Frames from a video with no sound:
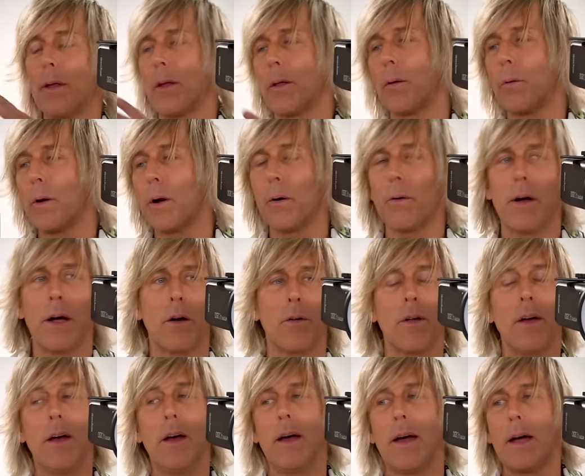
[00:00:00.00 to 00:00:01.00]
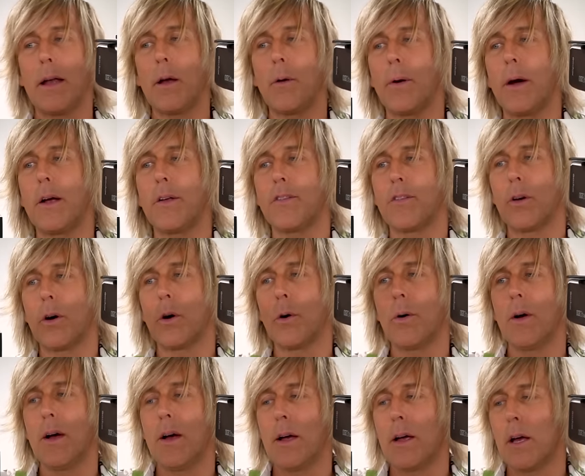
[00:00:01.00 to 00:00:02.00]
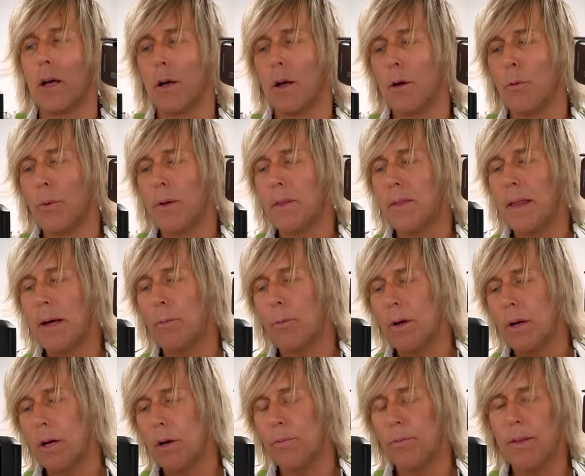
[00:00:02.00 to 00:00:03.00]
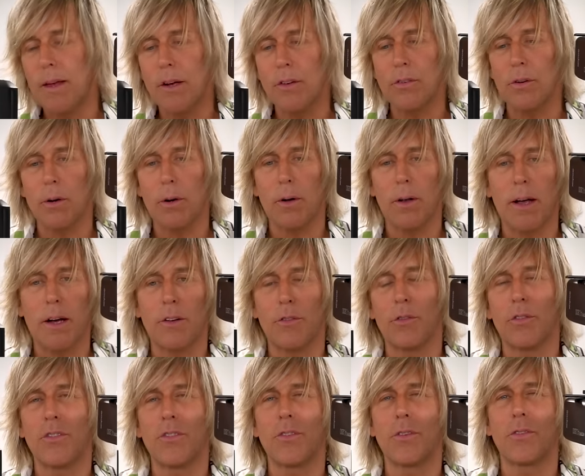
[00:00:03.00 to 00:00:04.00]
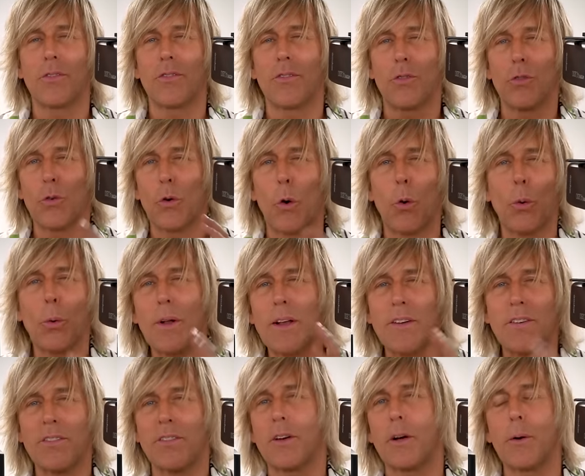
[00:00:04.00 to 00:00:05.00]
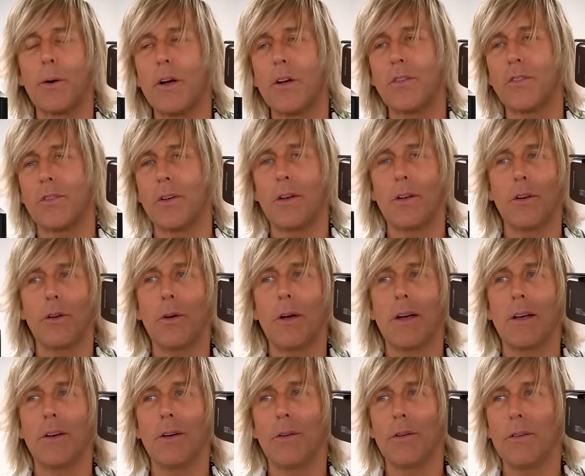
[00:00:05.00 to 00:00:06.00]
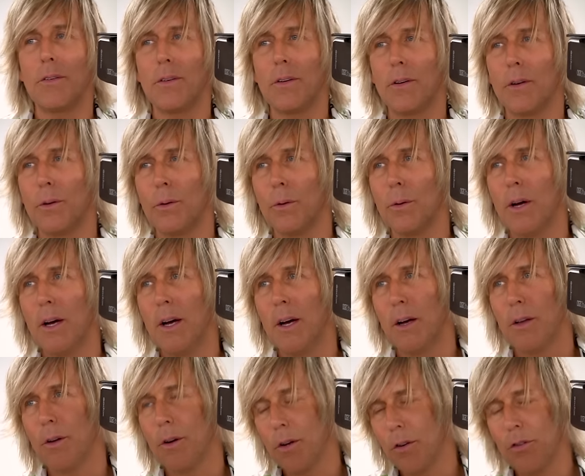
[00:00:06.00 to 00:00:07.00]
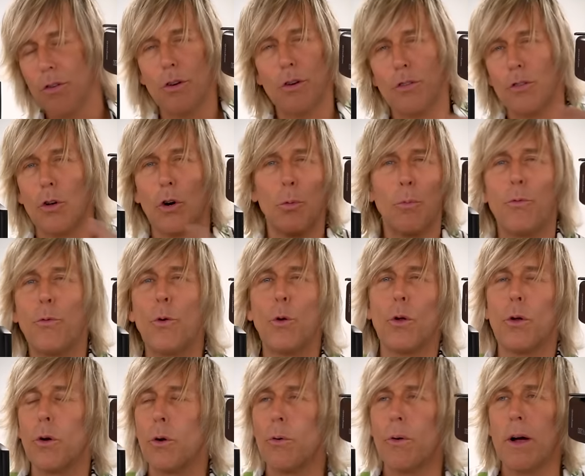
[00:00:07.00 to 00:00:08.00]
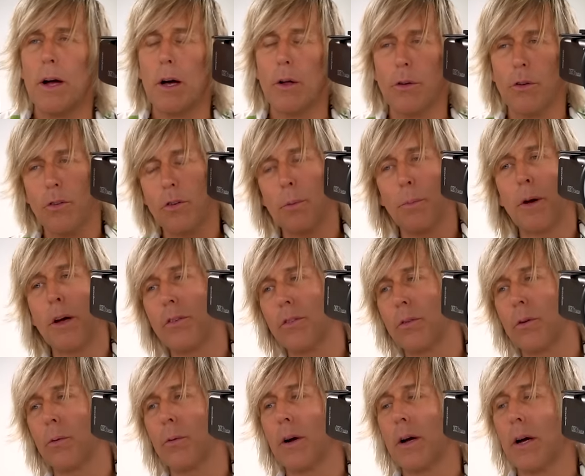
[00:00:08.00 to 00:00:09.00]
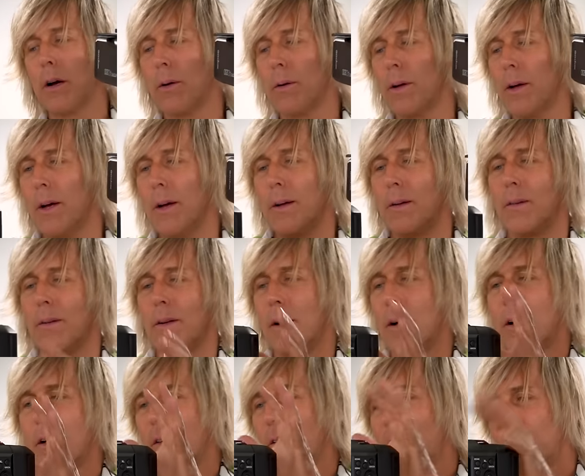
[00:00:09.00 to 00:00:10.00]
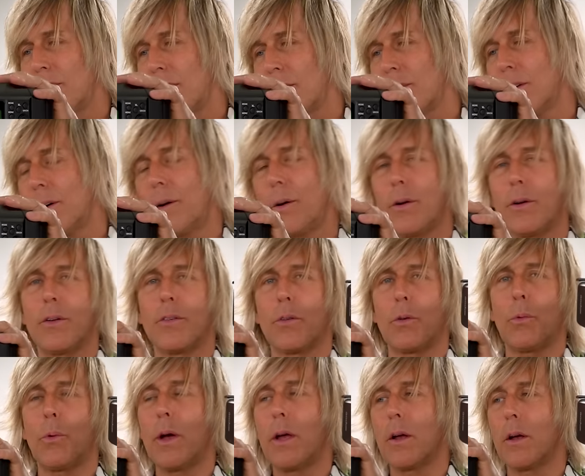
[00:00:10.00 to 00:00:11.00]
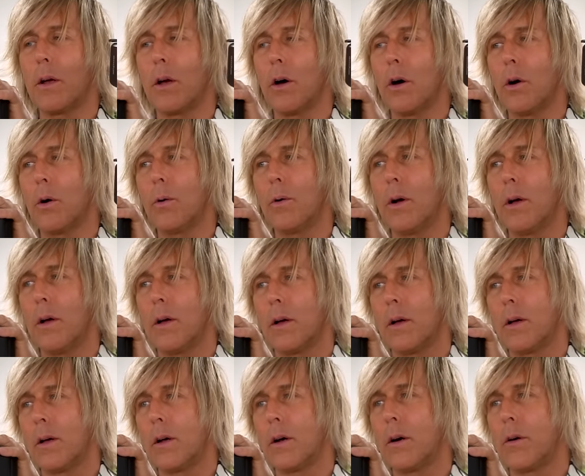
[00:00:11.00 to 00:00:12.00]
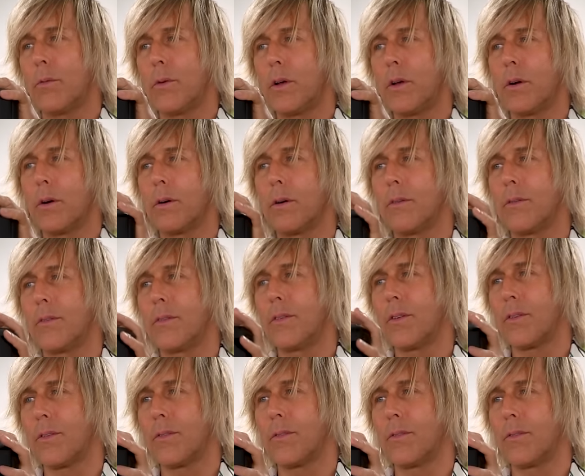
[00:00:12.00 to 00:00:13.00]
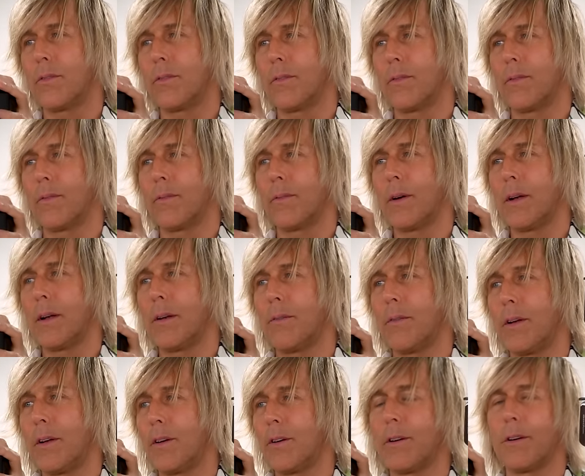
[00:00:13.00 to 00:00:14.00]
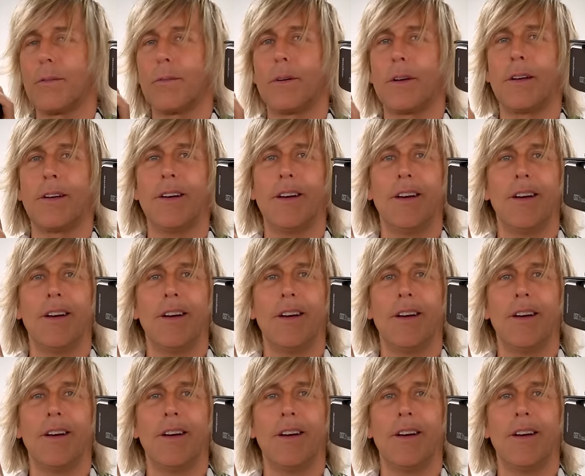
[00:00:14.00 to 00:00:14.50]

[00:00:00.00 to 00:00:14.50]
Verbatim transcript: be the other way around. Anyway, so it, when th if things are like s totally serious and you you you there's there's no fooling around, there's no messing around. Uh, the six hundred is the way to go. You know, when you're just when when you're when,